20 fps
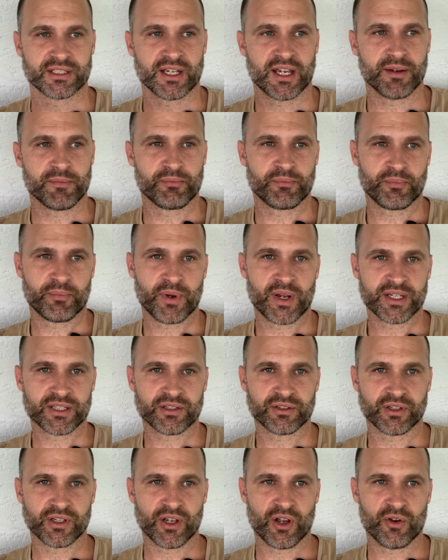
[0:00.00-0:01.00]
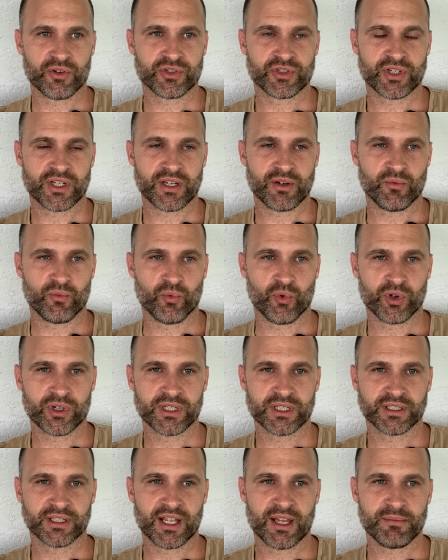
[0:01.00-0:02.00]
OCD
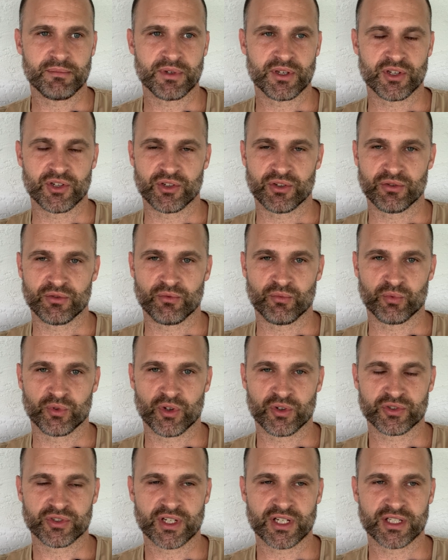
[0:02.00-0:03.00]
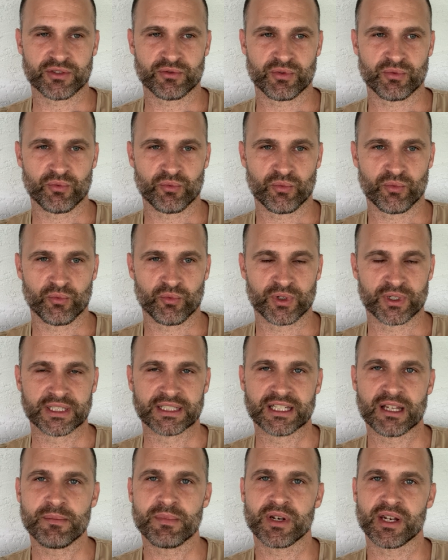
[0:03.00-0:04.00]
wouldn't let me those things were
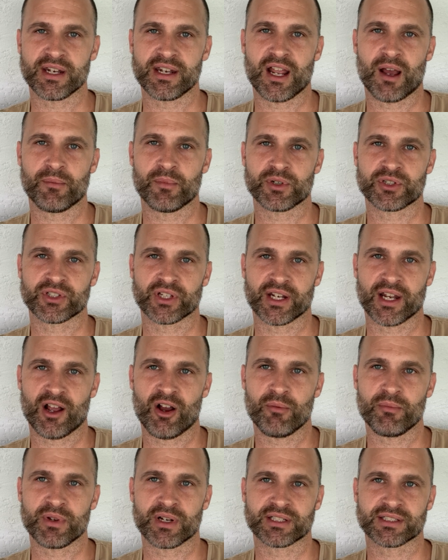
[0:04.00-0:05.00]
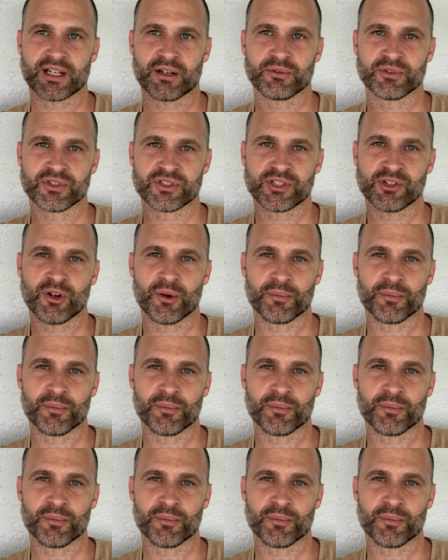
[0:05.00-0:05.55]
limited in how much they could help me because I was still